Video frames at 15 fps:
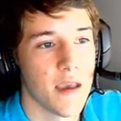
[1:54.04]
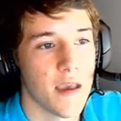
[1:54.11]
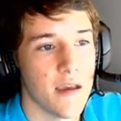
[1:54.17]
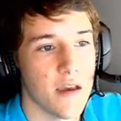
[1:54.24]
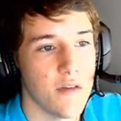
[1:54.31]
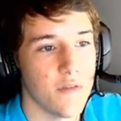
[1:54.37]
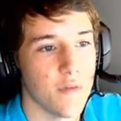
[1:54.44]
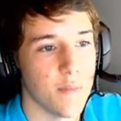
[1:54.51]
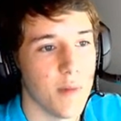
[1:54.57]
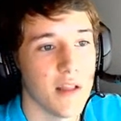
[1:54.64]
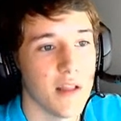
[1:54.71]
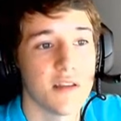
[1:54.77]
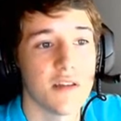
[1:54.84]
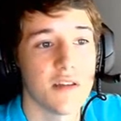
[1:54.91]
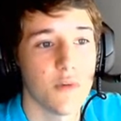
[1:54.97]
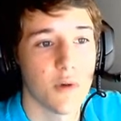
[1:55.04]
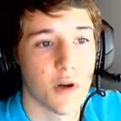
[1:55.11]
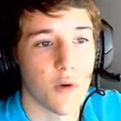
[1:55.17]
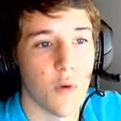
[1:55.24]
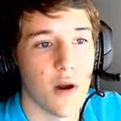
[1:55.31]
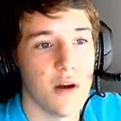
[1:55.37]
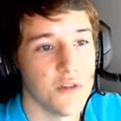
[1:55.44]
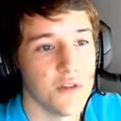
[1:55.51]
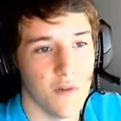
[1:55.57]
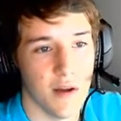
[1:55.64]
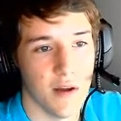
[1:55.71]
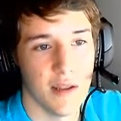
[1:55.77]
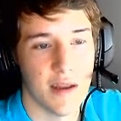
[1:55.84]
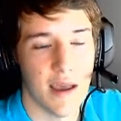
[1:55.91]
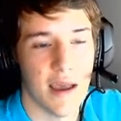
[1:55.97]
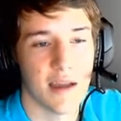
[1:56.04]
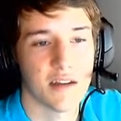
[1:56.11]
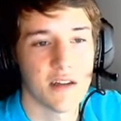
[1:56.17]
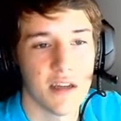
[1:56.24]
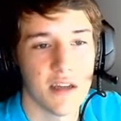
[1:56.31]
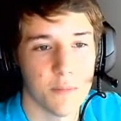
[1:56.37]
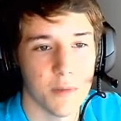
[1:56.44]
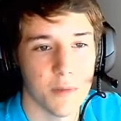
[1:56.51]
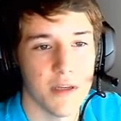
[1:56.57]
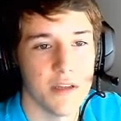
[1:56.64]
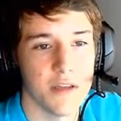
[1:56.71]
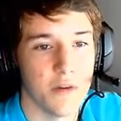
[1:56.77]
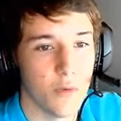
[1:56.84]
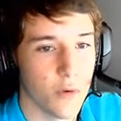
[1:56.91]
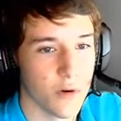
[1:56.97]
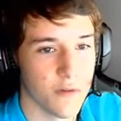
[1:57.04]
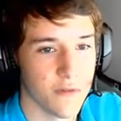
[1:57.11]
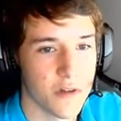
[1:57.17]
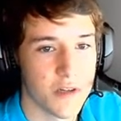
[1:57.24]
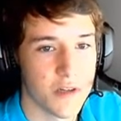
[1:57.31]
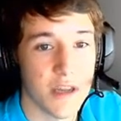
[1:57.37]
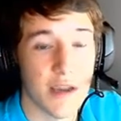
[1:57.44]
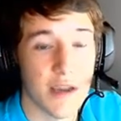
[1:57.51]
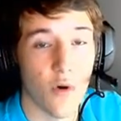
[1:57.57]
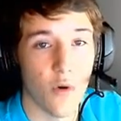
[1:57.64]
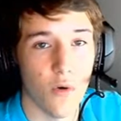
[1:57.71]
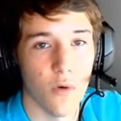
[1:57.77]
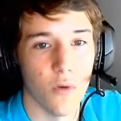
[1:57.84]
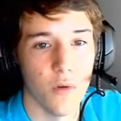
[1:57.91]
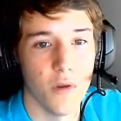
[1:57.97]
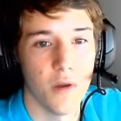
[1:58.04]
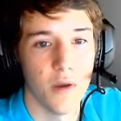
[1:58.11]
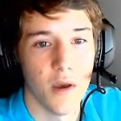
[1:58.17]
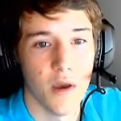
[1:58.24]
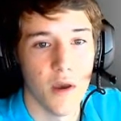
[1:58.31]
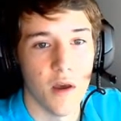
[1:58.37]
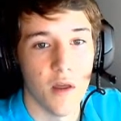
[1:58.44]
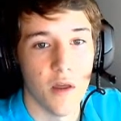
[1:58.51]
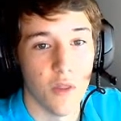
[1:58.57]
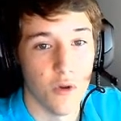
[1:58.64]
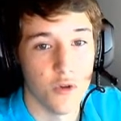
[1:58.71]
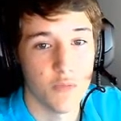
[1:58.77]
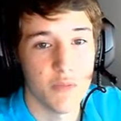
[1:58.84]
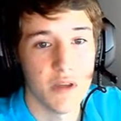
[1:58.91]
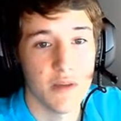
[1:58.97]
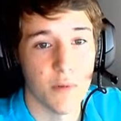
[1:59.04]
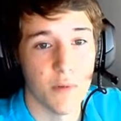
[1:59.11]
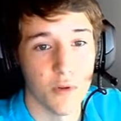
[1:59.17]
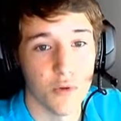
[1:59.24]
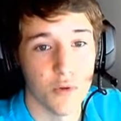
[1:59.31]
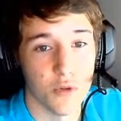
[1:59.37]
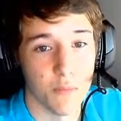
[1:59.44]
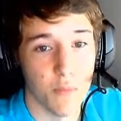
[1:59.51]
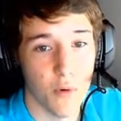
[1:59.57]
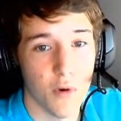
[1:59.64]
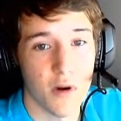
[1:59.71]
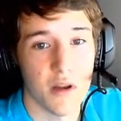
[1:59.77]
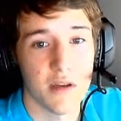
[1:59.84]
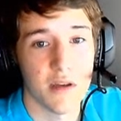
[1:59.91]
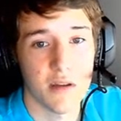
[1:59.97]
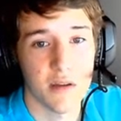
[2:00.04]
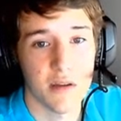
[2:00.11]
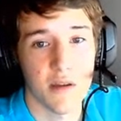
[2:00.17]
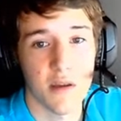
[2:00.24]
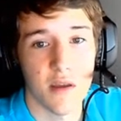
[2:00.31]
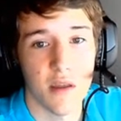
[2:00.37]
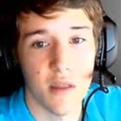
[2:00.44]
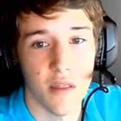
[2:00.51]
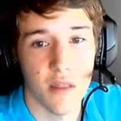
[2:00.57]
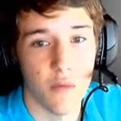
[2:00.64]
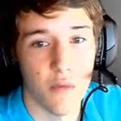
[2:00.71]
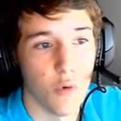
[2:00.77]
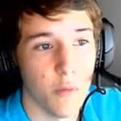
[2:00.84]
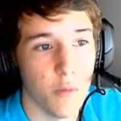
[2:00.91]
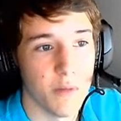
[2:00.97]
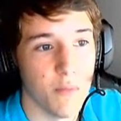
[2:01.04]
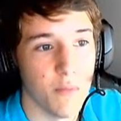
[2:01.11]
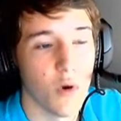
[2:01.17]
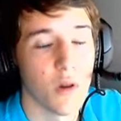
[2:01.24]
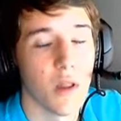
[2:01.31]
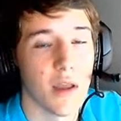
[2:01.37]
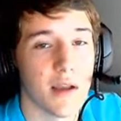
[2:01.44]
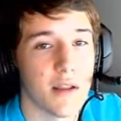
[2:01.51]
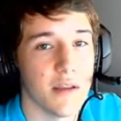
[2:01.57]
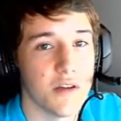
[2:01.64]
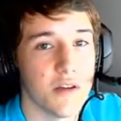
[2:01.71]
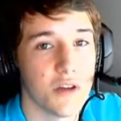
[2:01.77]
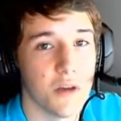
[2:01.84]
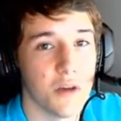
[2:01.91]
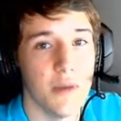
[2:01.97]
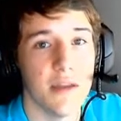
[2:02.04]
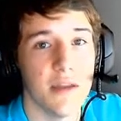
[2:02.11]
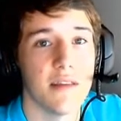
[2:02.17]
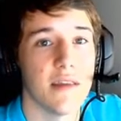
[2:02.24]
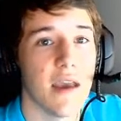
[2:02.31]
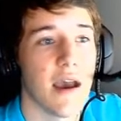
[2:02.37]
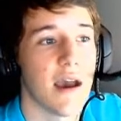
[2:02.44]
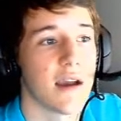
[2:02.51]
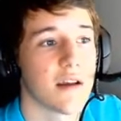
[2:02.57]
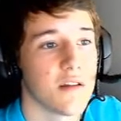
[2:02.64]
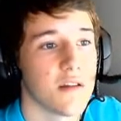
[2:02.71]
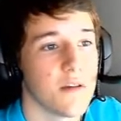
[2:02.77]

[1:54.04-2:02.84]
If a policy requires a violent act to take place in order for it to take hold, those people who support it will be more likely to commit the act.